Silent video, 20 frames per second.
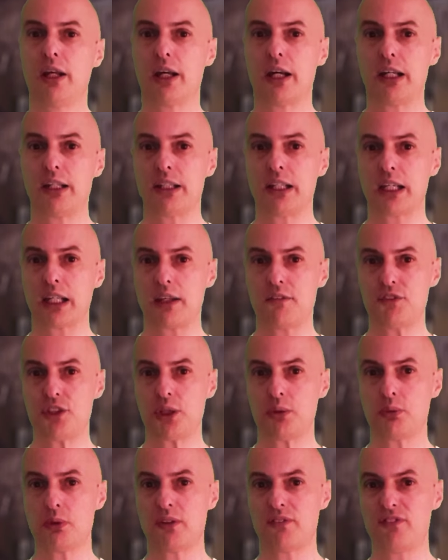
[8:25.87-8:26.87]
And that gives
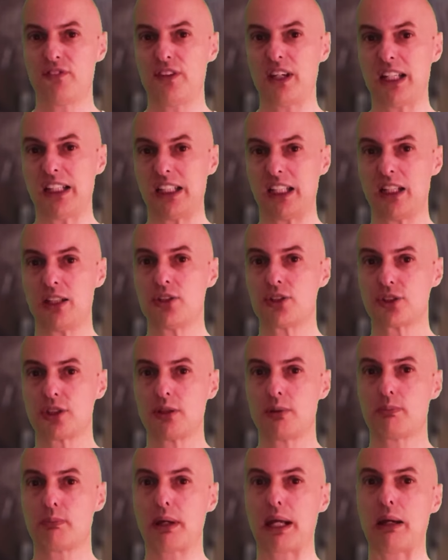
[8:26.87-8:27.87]
you a fairly
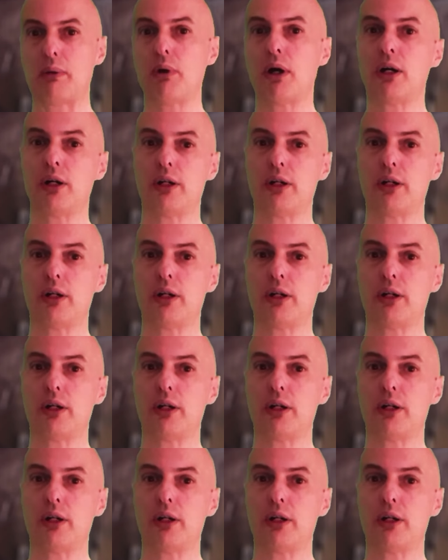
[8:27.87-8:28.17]
instant power